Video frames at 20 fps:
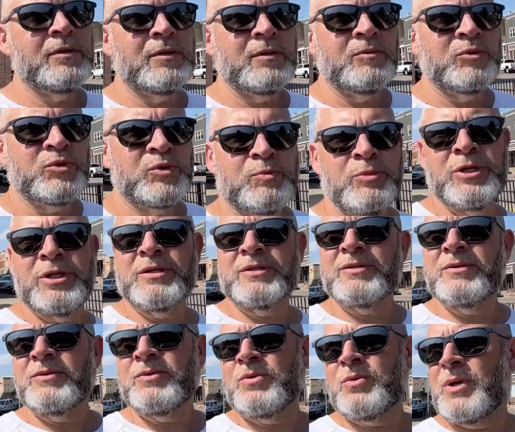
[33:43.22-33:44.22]
almost back
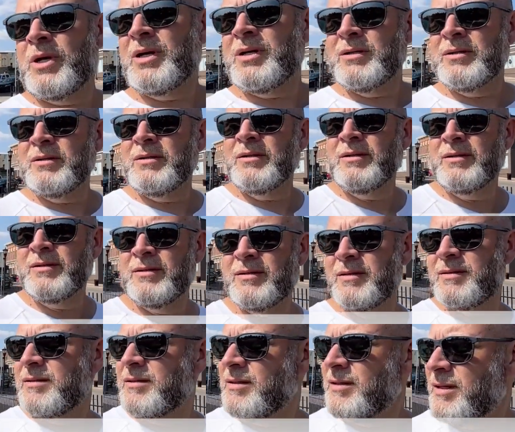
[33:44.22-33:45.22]
to the water,
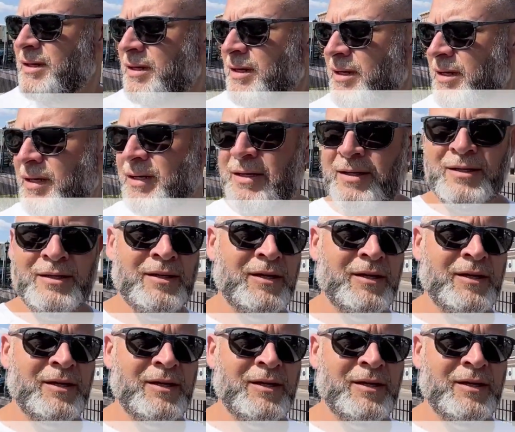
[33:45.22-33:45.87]
and